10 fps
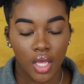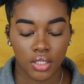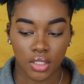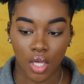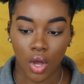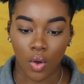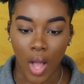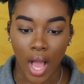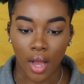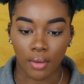
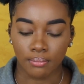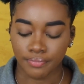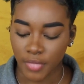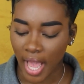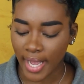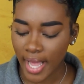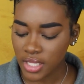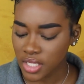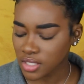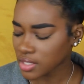So um, I
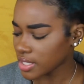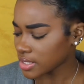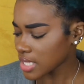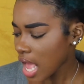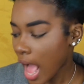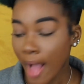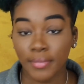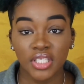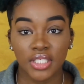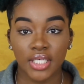got this because
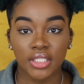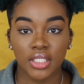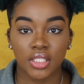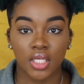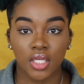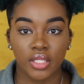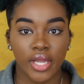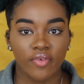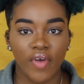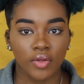I'm addicted to
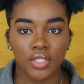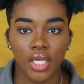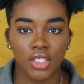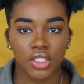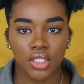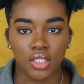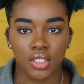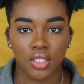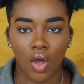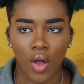their
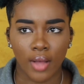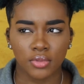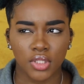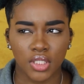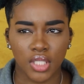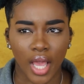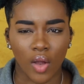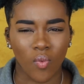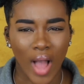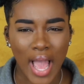foundation. So I was just
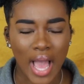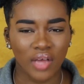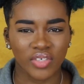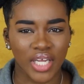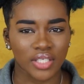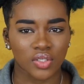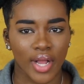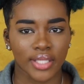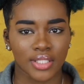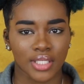like, why haven't I
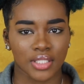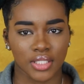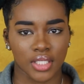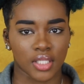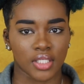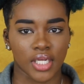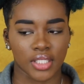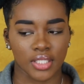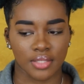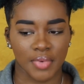tried the concealer?
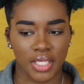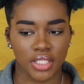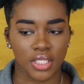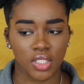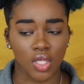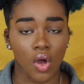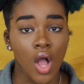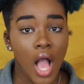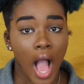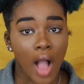That doesn't make sense. So
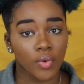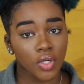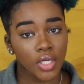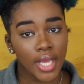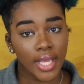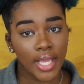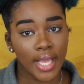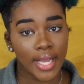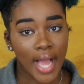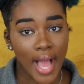I went on ahead
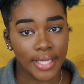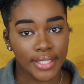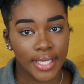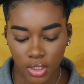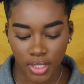and got it.